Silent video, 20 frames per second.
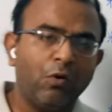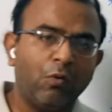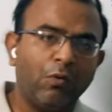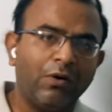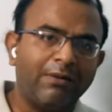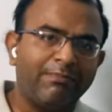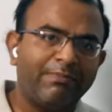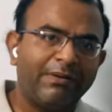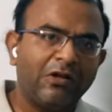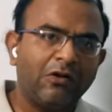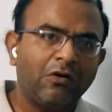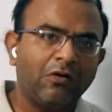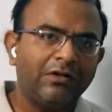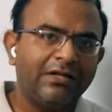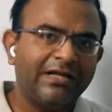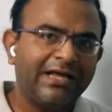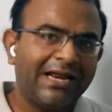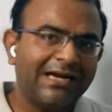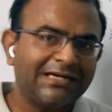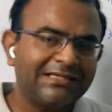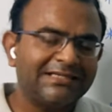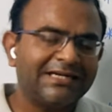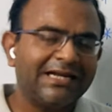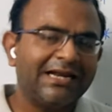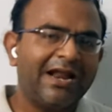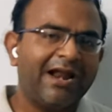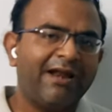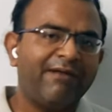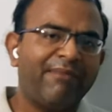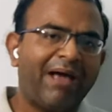would depend on the electrical
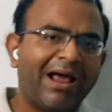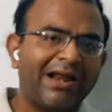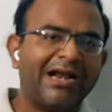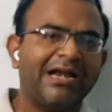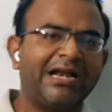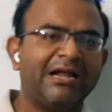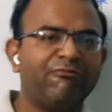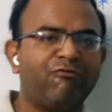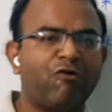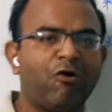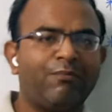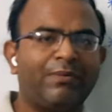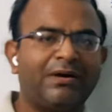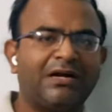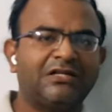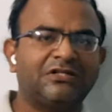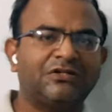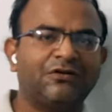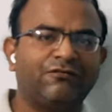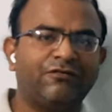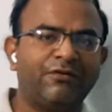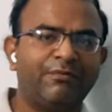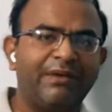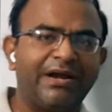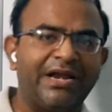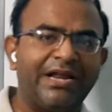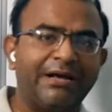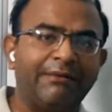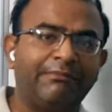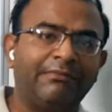and magnetic properties of the
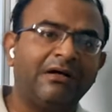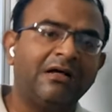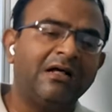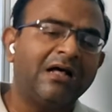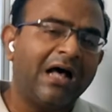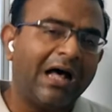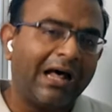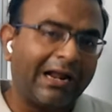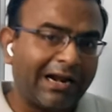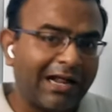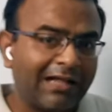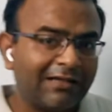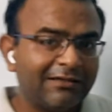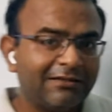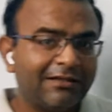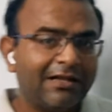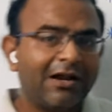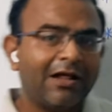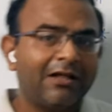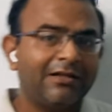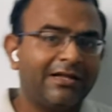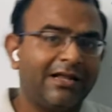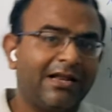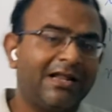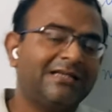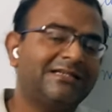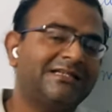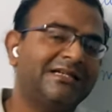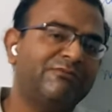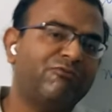medium rather than on the
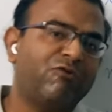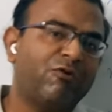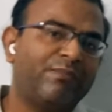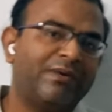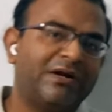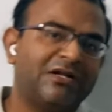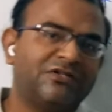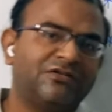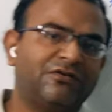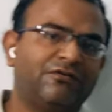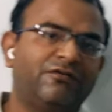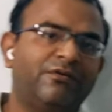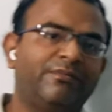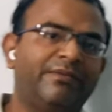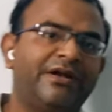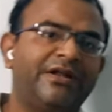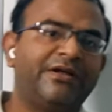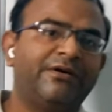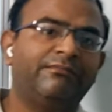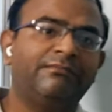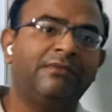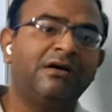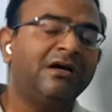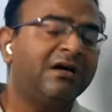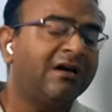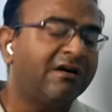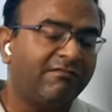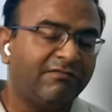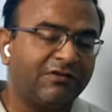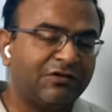elastic properties of the medium,
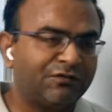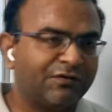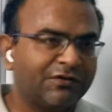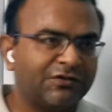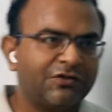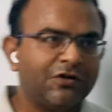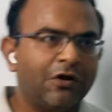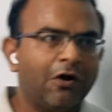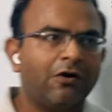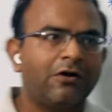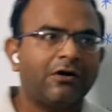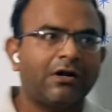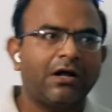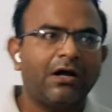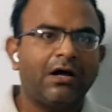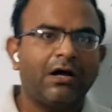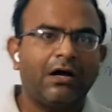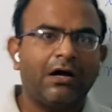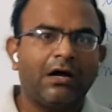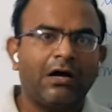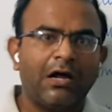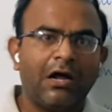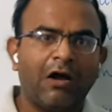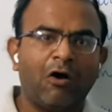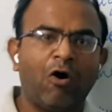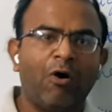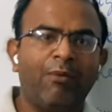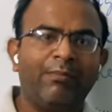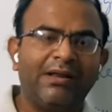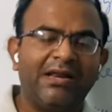which was not a
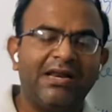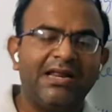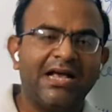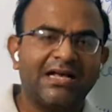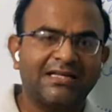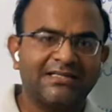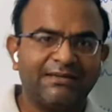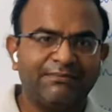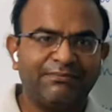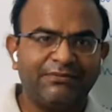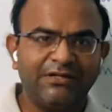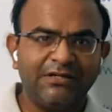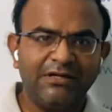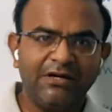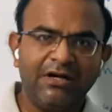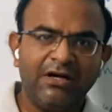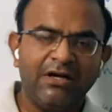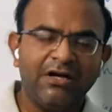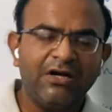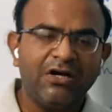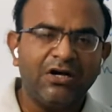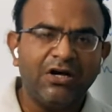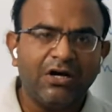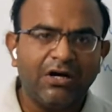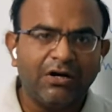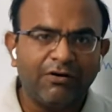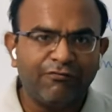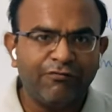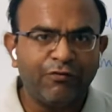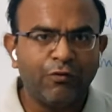commonly accepted
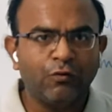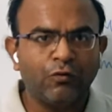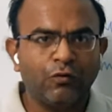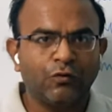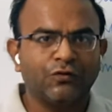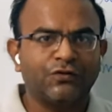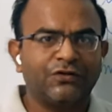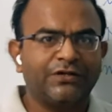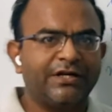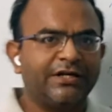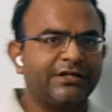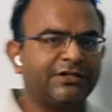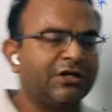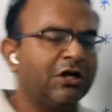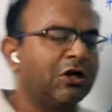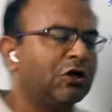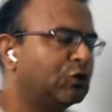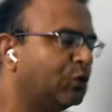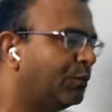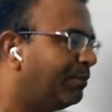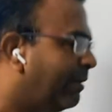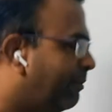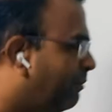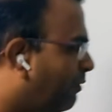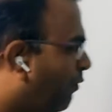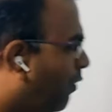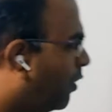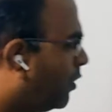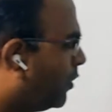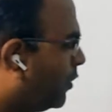view those days. So
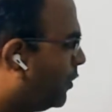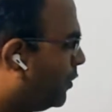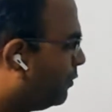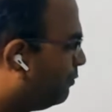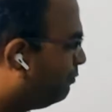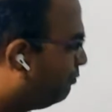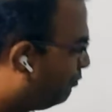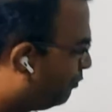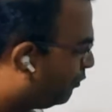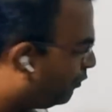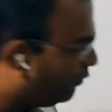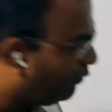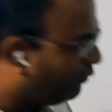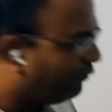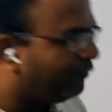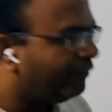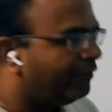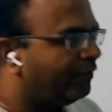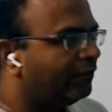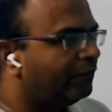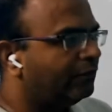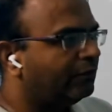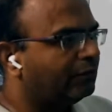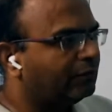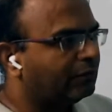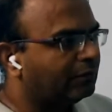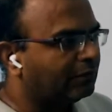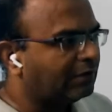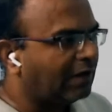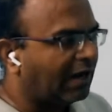people wanted to prove
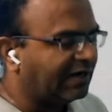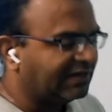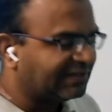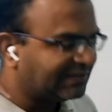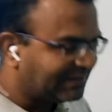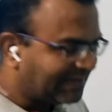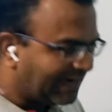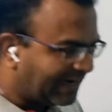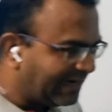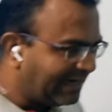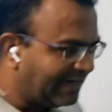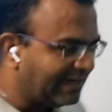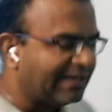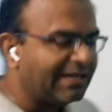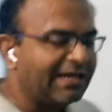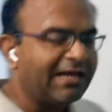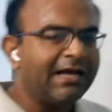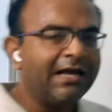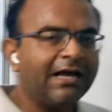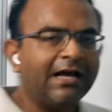and study